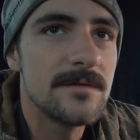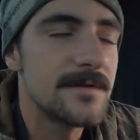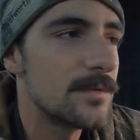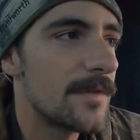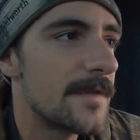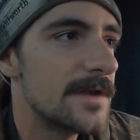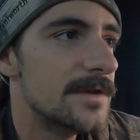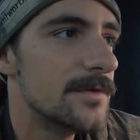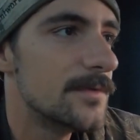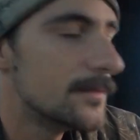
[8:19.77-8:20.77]
see what they
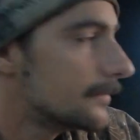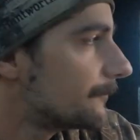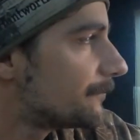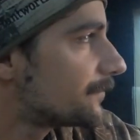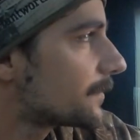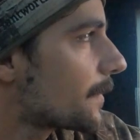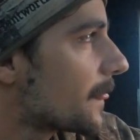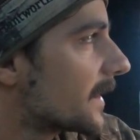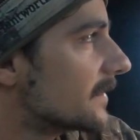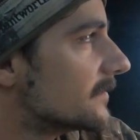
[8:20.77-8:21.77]
do
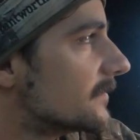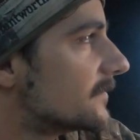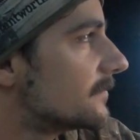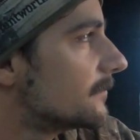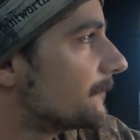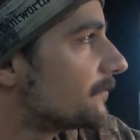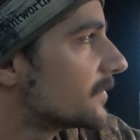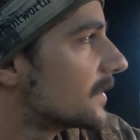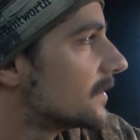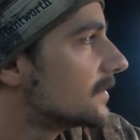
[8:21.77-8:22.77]
in,
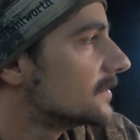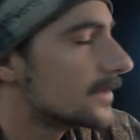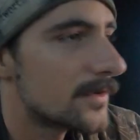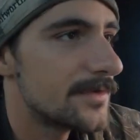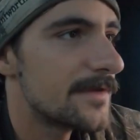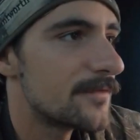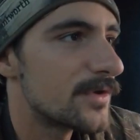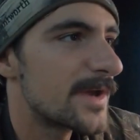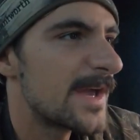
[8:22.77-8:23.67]
you know, different